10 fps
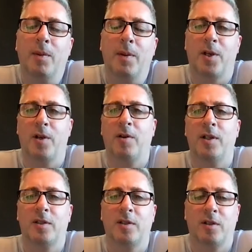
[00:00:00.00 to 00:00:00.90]
I'm curious
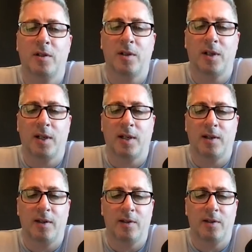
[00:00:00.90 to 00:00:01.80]
to
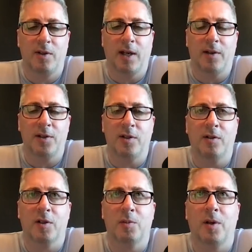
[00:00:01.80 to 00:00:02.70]
your knowledge and your
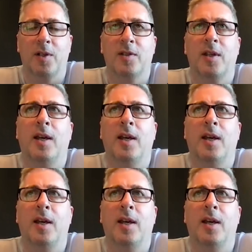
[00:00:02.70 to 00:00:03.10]
experience,